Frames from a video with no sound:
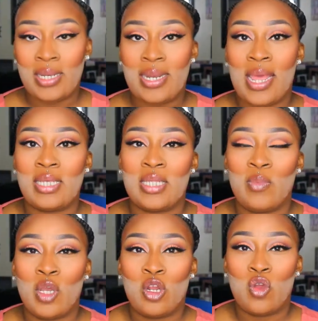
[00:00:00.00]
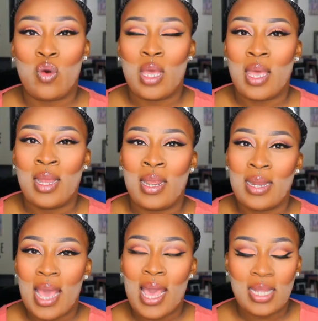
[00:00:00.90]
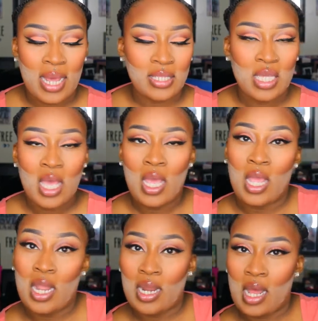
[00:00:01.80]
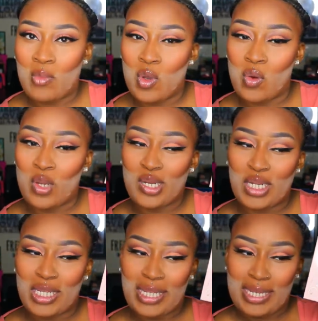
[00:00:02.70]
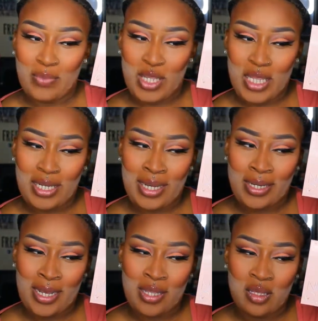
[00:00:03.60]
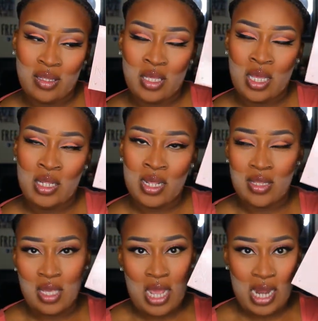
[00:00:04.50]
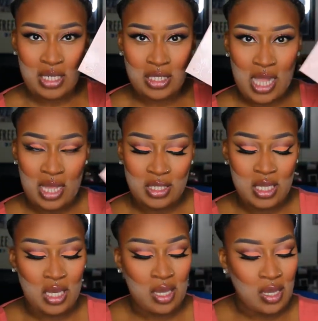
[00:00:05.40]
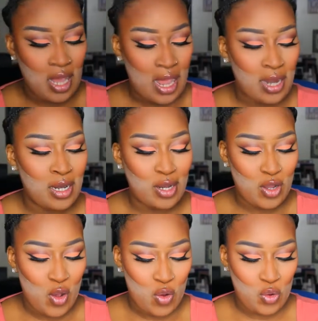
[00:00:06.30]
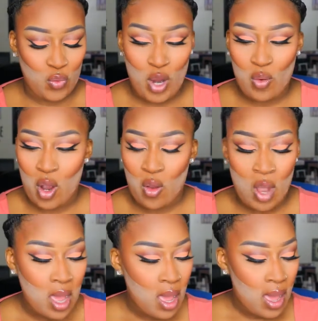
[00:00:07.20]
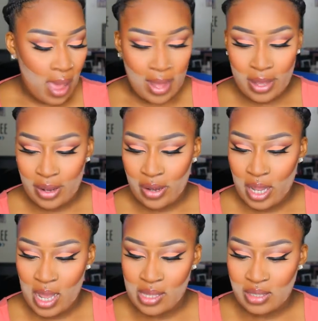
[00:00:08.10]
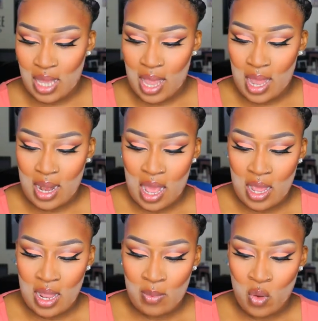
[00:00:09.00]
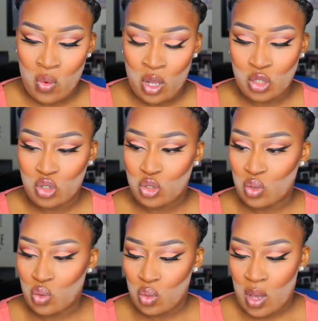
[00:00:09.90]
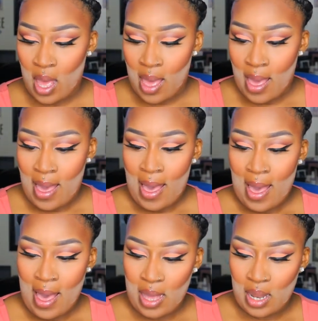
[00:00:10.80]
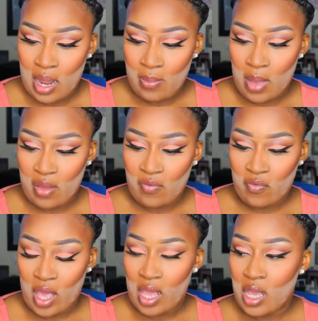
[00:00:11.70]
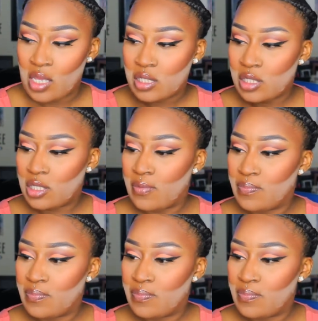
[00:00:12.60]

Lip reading: Next, I'm gonna go ahead and highlight, and I'm going with none other than the Anastasia and Nicole Guerrero highlighter kit, and I am going to highlight my face.